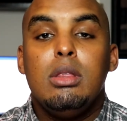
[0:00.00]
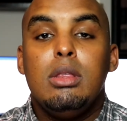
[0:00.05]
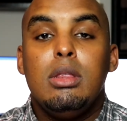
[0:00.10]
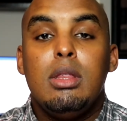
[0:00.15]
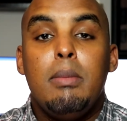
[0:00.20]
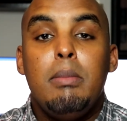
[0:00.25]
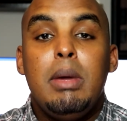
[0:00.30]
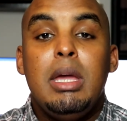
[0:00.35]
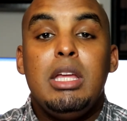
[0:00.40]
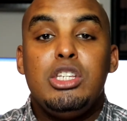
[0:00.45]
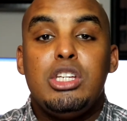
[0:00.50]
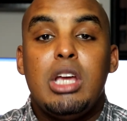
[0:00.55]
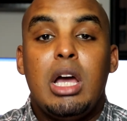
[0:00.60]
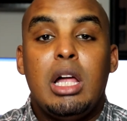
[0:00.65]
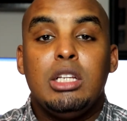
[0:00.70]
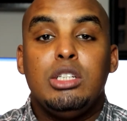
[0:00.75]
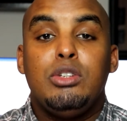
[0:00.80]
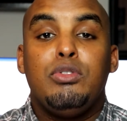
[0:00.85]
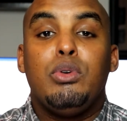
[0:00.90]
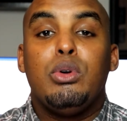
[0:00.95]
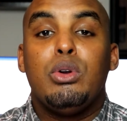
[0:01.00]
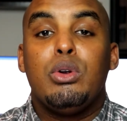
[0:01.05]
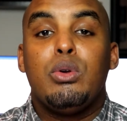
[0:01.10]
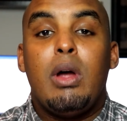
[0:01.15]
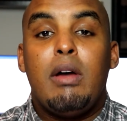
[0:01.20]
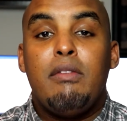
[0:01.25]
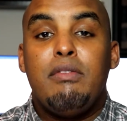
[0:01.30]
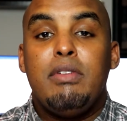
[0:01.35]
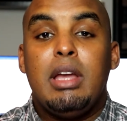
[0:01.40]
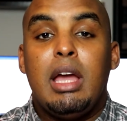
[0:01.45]
The main challenge
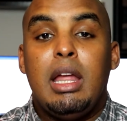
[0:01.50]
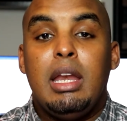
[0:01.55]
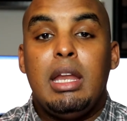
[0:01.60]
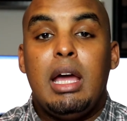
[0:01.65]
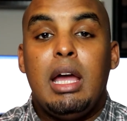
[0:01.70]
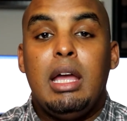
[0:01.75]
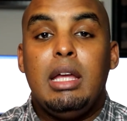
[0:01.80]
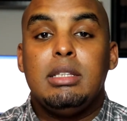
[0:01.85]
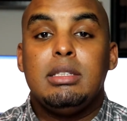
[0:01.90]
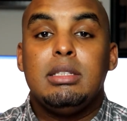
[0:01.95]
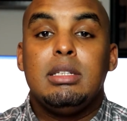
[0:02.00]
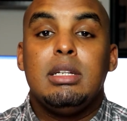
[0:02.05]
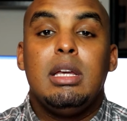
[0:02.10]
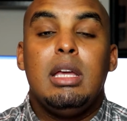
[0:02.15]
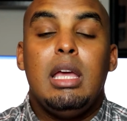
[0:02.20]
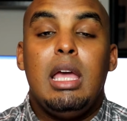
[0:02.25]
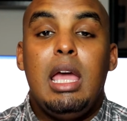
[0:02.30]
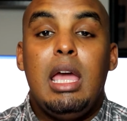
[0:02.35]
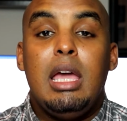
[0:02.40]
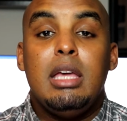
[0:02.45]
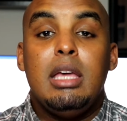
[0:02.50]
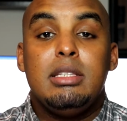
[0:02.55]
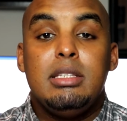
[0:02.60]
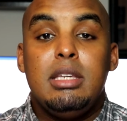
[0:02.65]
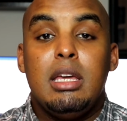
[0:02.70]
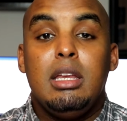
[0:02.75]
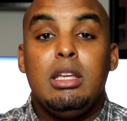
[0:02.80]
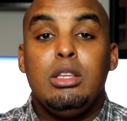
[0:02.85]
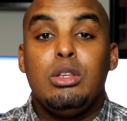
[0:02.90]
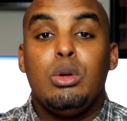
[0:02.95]
photographing at night is
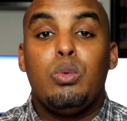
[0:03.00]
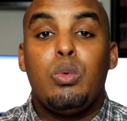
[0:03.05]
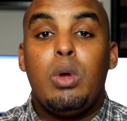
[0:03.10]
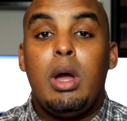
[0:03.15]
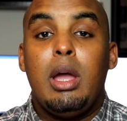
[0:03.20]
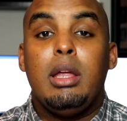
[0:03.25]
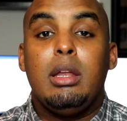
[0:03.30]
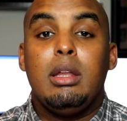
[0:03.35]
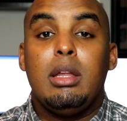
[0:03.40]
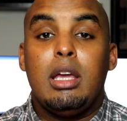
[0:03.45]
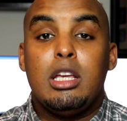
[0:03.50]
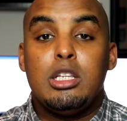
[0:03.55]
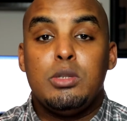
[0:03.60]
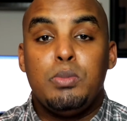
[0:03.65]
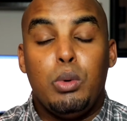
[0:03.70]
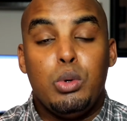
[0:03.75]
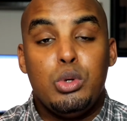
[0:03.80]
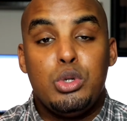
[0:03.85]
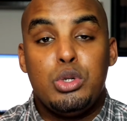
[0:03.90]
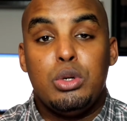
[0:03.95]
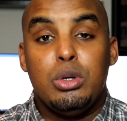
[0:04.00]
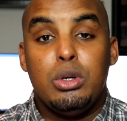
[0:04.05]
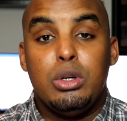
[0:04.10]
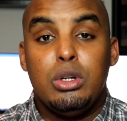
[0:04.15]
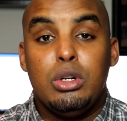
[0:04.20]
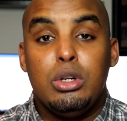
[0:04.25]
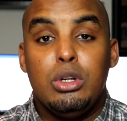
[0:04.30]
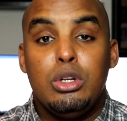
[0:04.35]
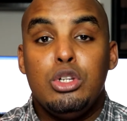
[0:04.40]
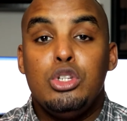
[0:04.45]
getting the right exposure.
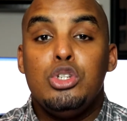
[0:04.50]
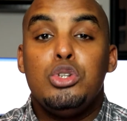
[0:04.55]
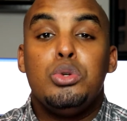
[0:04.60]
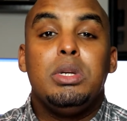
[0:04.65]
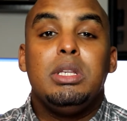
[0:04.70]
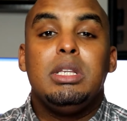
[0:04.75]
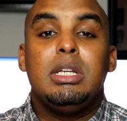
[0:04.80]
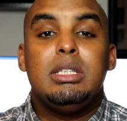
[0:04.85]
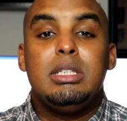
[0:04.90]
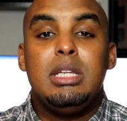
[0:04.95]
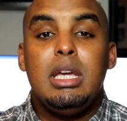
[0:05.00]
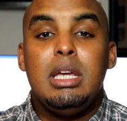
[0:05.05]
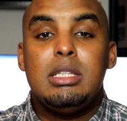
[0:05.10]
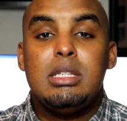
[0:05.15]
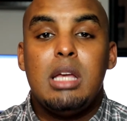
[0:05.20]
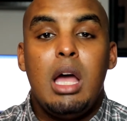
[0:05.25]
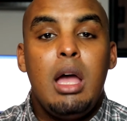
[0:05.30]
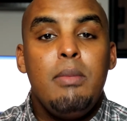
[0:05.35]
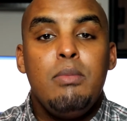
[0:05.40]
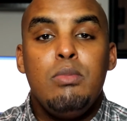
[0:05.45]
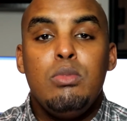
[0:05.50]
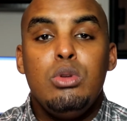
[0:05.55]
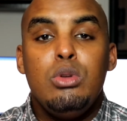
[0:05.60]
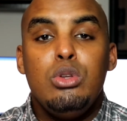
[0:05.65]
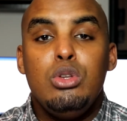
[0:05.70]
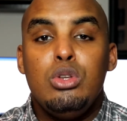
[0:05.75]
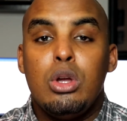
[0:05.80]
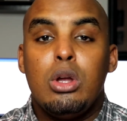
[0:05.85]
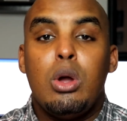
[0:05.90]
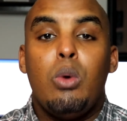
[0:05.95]
During the daytime,
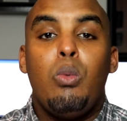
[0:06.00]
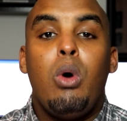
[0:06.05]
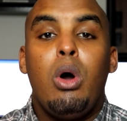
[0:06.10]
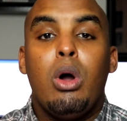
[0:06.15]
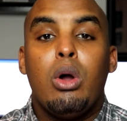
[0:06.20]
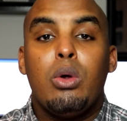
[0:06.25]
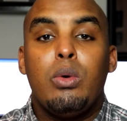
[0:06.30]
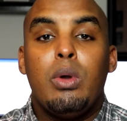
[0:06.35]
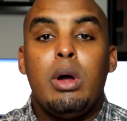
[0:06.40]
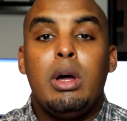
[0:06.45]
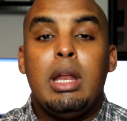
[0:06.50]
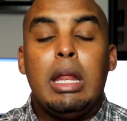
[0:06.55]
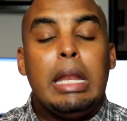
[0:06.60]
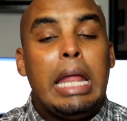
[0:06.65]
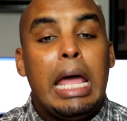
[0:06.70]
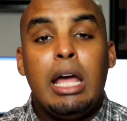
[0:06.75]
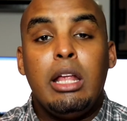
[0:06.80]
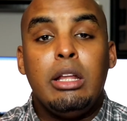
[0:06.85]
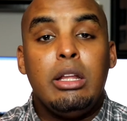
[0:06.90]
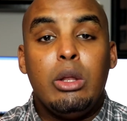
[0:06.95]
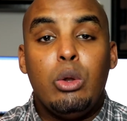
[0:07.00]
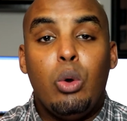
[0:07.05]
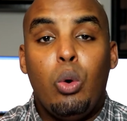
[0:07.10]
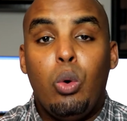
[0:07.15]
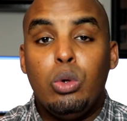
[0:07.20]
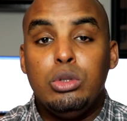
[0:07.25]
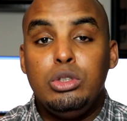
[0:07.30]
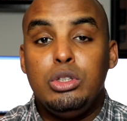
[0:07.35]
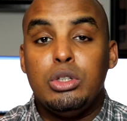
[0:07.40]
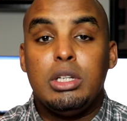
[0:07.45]
you can walk around and
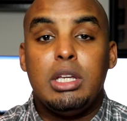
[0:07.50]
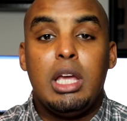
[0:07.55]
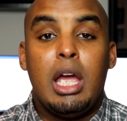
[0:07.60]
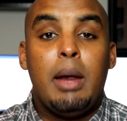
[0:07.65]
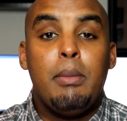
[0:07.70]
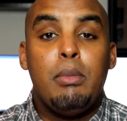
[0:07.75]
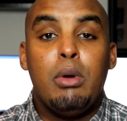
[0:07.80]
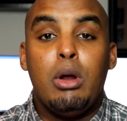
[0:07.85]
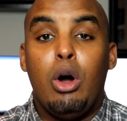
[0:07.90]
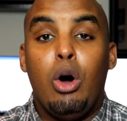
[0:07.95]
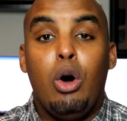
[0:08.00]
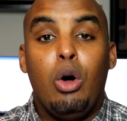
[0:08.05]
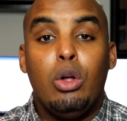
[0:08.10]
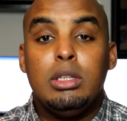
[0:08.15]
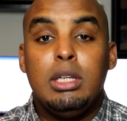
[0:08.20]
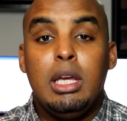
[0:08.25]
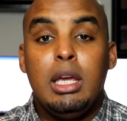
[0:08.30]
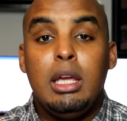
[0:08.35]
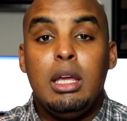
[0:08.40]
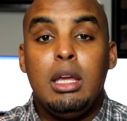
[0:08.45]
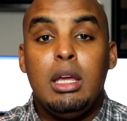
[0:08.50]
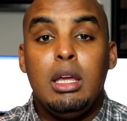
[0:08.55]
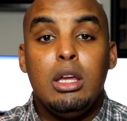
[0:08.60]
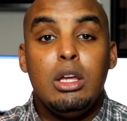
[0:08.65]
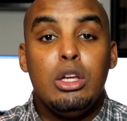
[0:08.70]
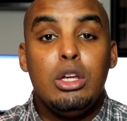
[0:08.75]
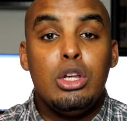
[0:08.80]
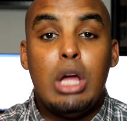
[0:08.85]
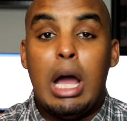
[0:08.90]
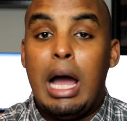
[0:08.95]
hold your camera all day.
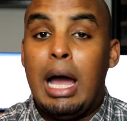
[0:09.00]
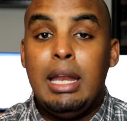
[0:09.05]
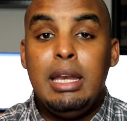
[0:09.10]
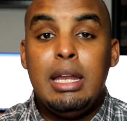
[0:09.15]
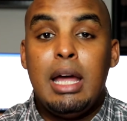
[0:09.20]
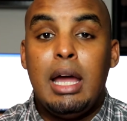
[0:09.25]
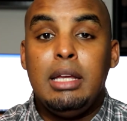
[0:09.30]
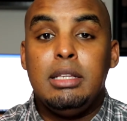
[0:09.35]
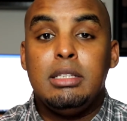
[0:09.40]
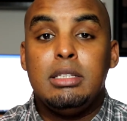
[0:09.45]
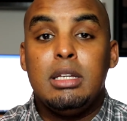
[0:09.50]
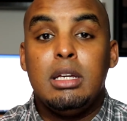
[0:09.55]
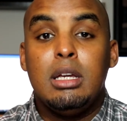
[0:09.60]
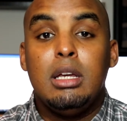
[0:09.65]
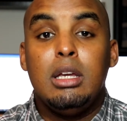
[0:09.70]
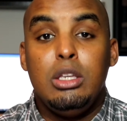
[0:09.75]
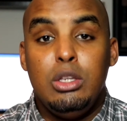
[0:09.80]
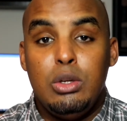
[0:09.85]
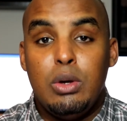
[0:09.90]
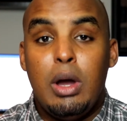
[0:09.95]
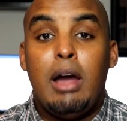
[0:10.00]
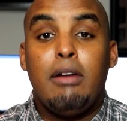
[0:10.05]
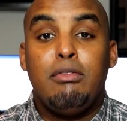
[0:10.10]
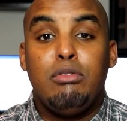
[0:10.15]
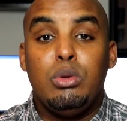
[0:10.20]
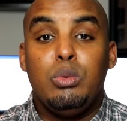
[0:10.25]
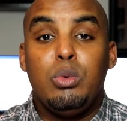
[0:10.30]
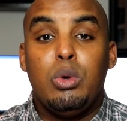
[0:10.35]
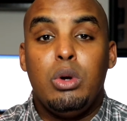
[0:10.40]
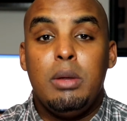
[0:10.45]
At night, you have
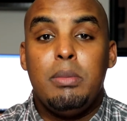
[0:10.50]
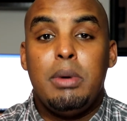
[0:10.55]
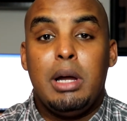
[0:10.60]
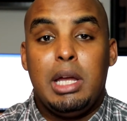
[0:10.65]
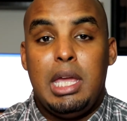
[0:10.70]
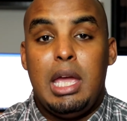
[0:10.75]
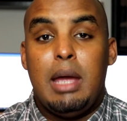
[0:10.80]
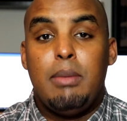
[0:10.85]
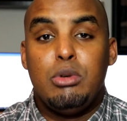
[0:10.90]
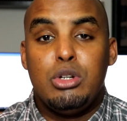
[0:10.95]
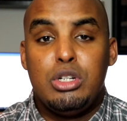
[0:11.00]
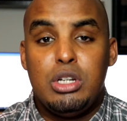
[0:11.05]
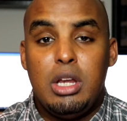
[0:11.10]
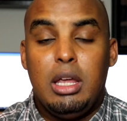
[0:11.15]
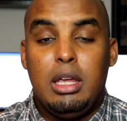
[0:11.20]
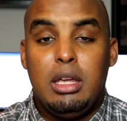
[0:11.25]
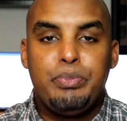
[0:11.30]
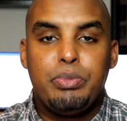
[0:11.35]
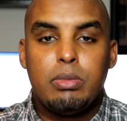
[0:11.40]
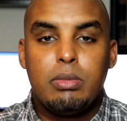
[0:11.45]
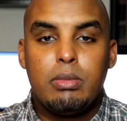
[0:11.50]
to worry about camera shake.